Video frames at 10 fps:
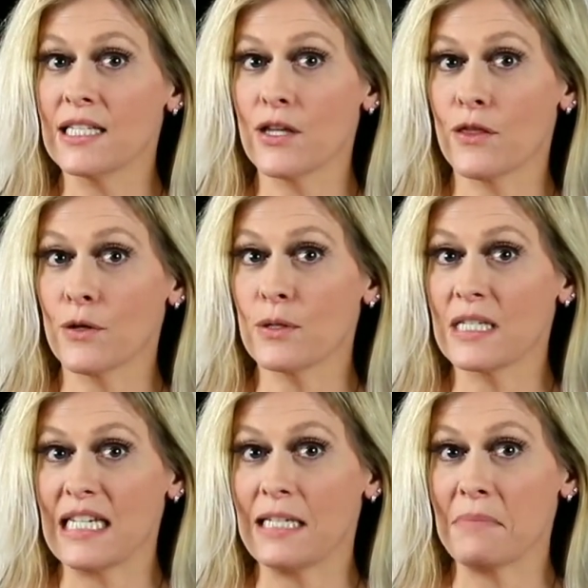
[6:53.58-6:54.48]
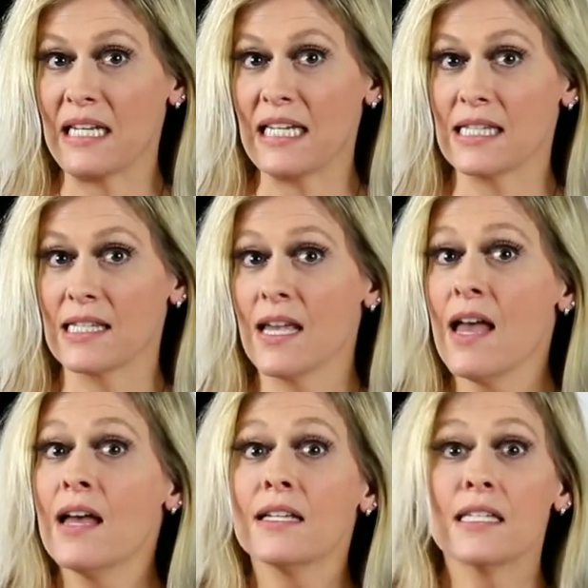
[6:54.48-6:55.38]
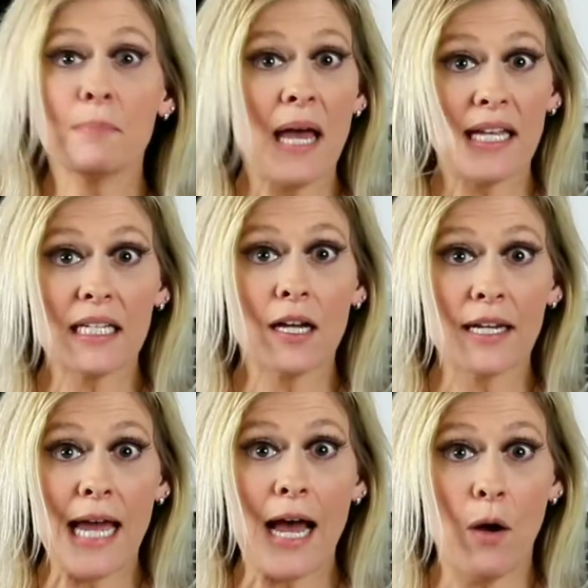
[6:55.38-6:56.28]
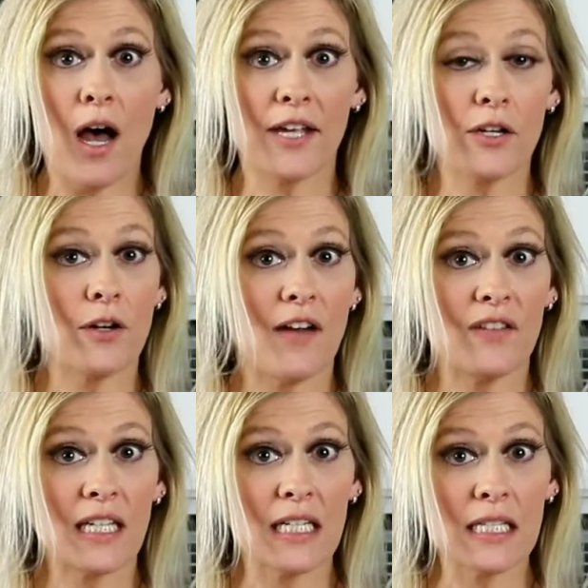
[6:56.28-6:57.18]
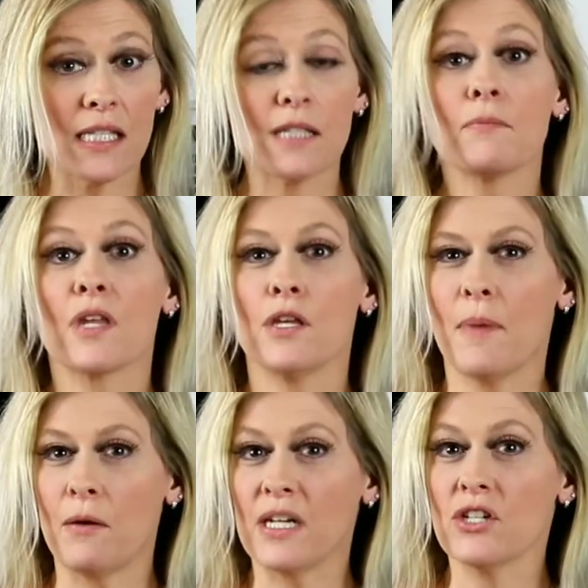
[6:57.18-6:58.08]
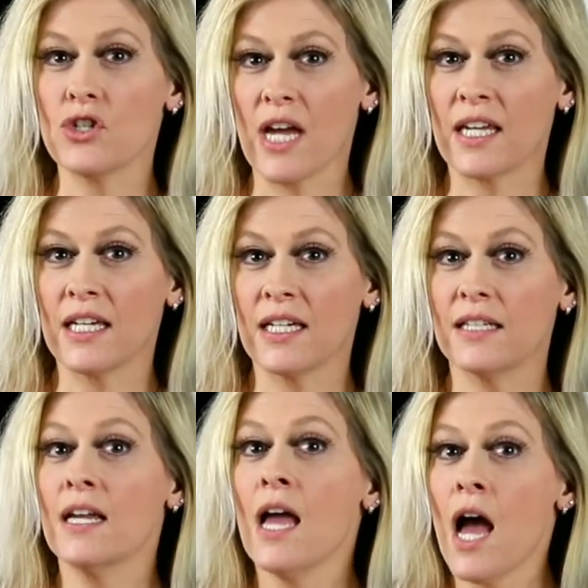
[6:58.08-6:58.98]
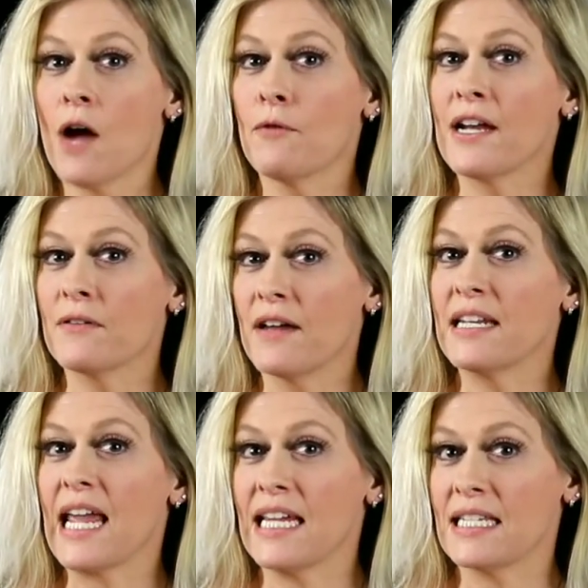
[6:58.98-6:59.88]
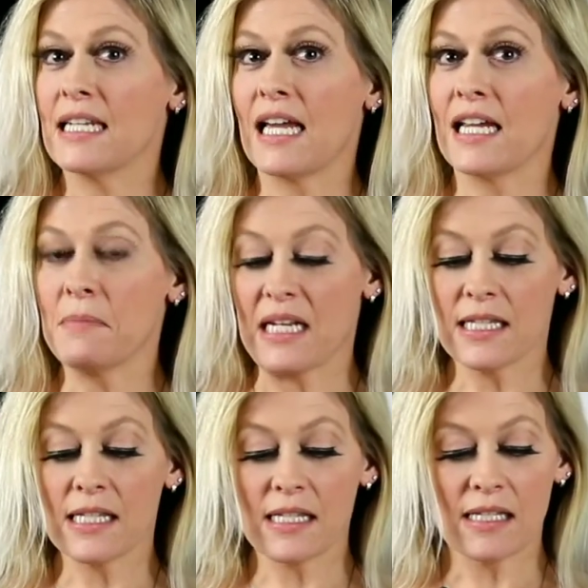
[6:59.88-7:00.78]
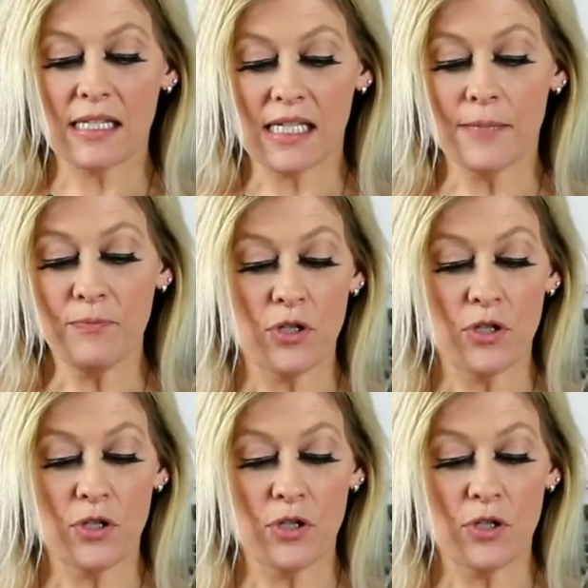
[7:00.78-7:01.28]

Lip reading: to 13 minutes. Depending on how hot your oven gets, you might wanna check it right around 8 to 9 minutes to see.